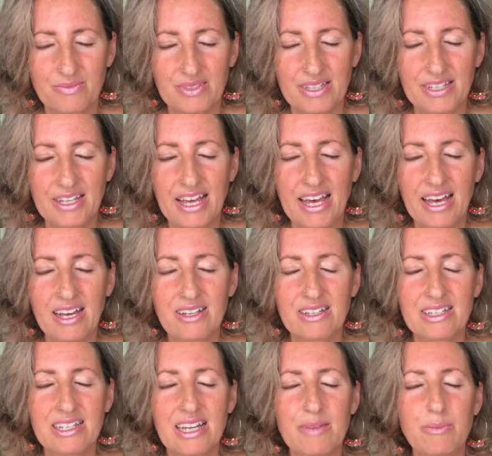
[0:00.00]
And how
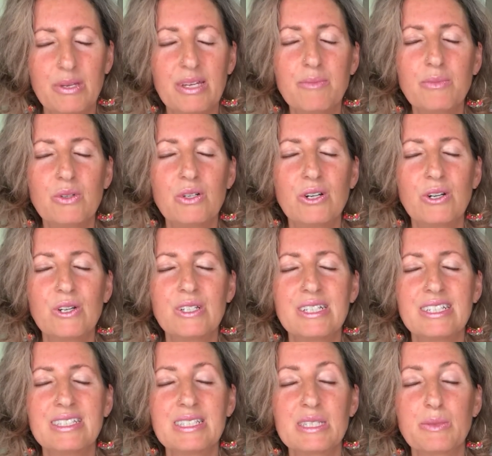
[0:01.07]
can I be more
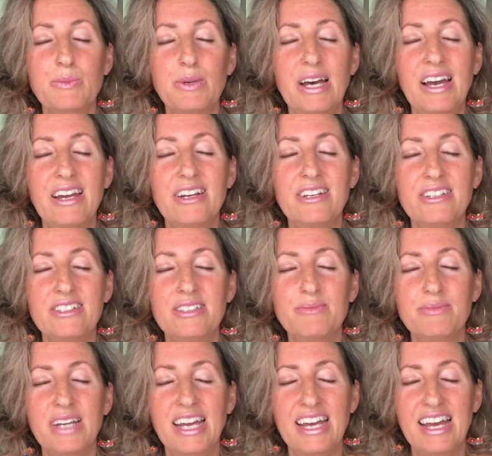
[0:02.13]
inspired
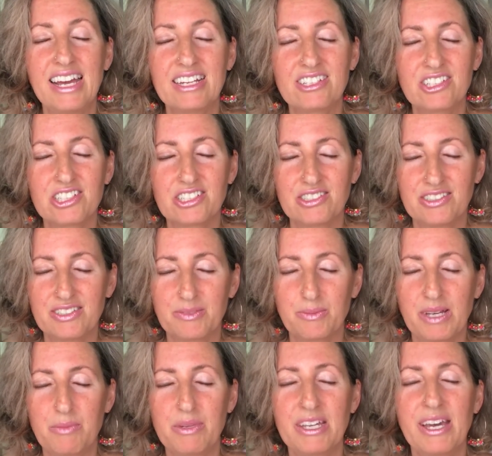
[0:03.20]
in my actions,
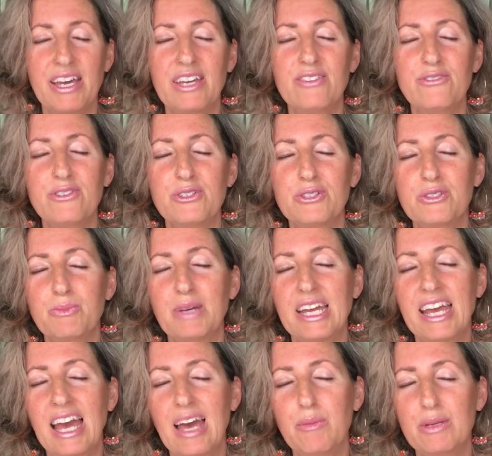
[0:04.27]
my behaviors, my
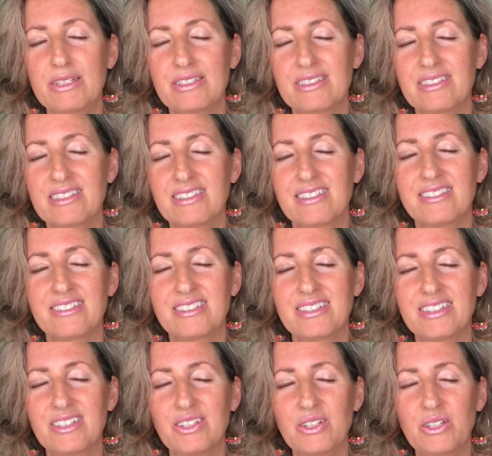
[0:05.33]
habits?
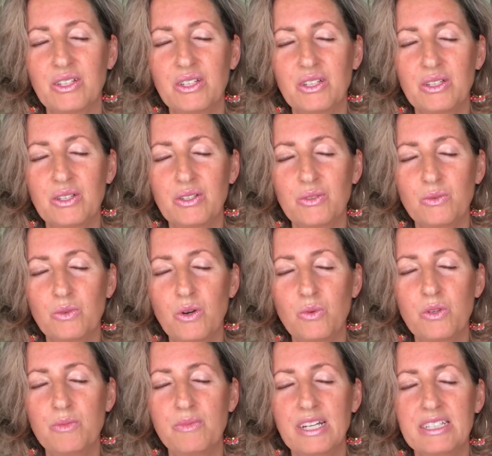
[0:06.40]
What
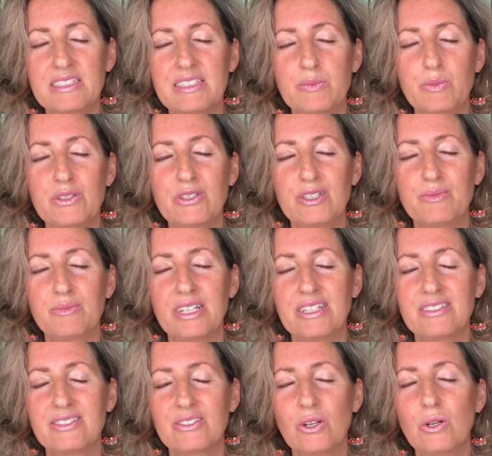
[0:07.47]
would my spirit, my
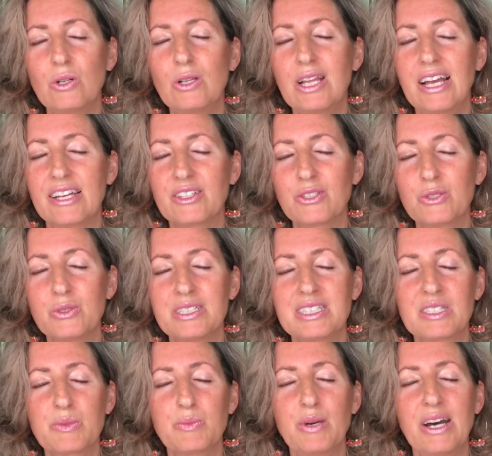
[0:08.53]
soul like to
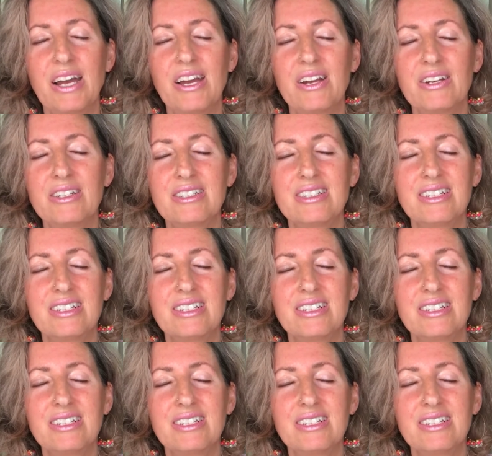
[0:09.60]
inspire